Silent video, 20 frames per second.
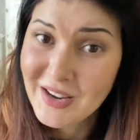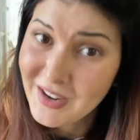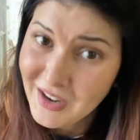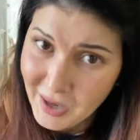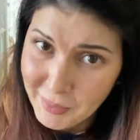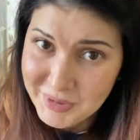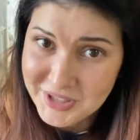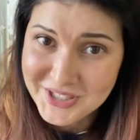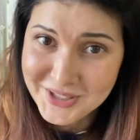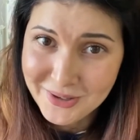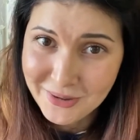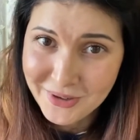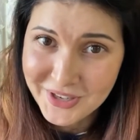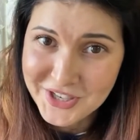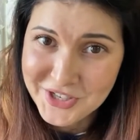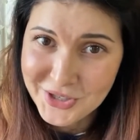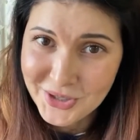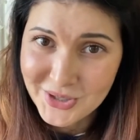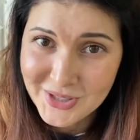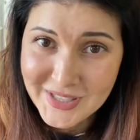I mean
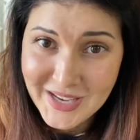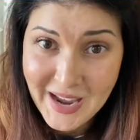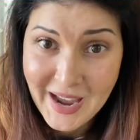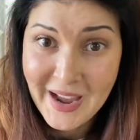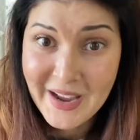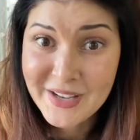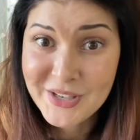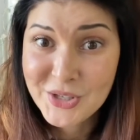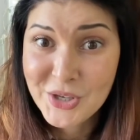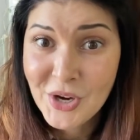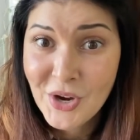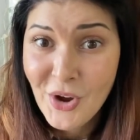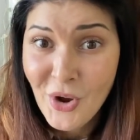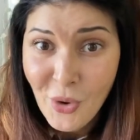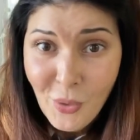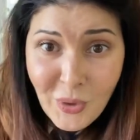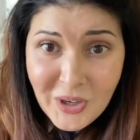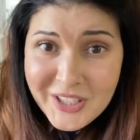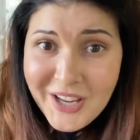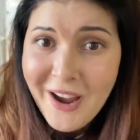decorations. And
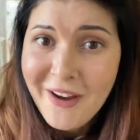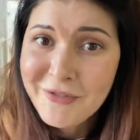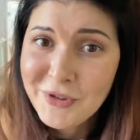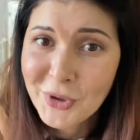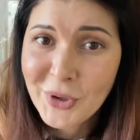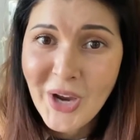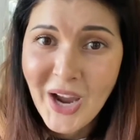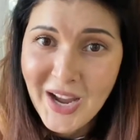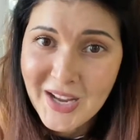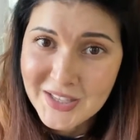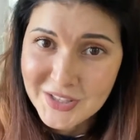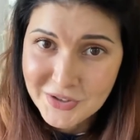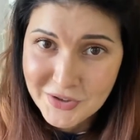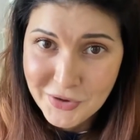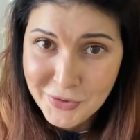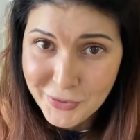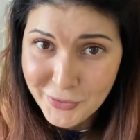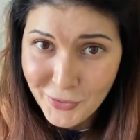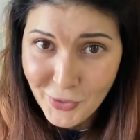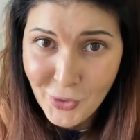what have you got
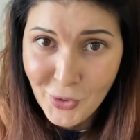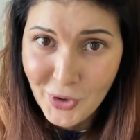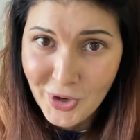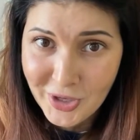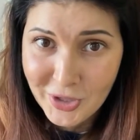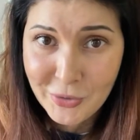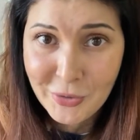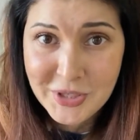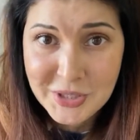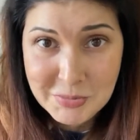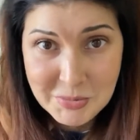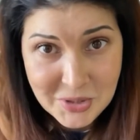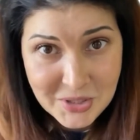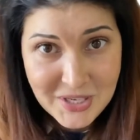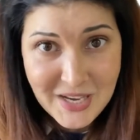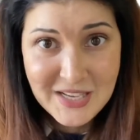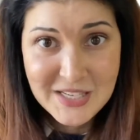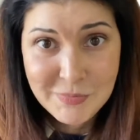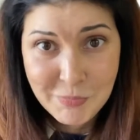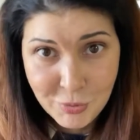for Christmas
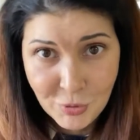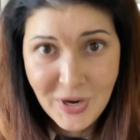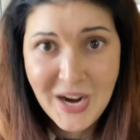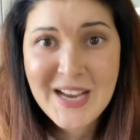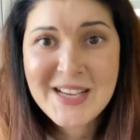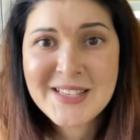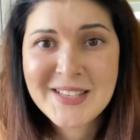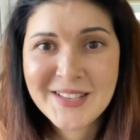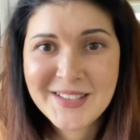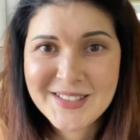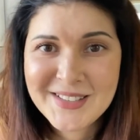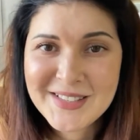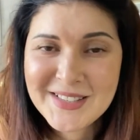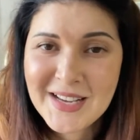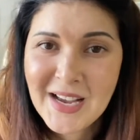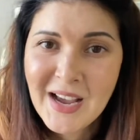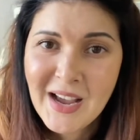as presents?